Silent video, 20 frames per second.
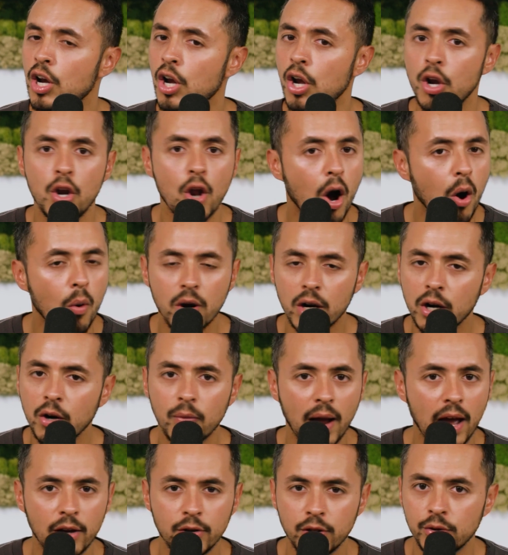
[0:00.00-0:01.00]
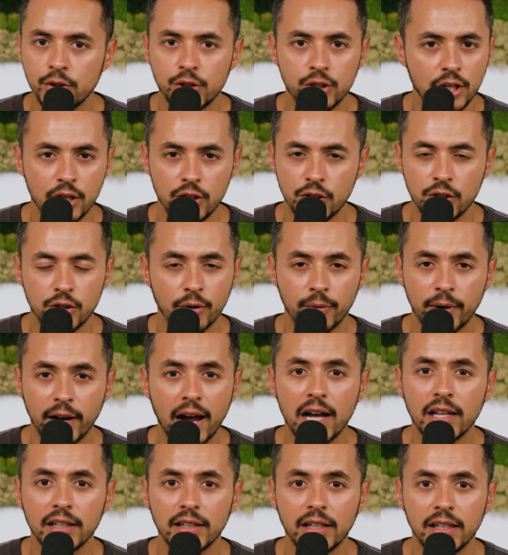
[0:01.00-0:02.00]
No one around you is changing your
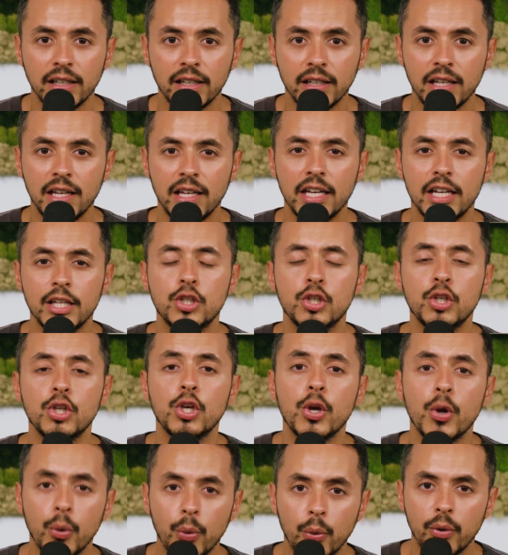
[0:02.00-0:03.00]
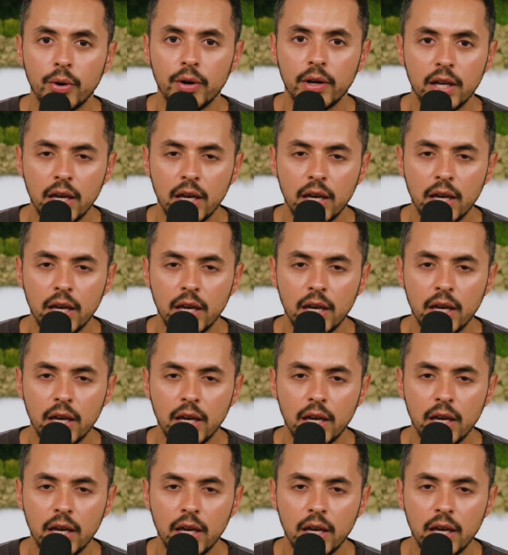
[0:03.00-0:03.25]
reality. It's you.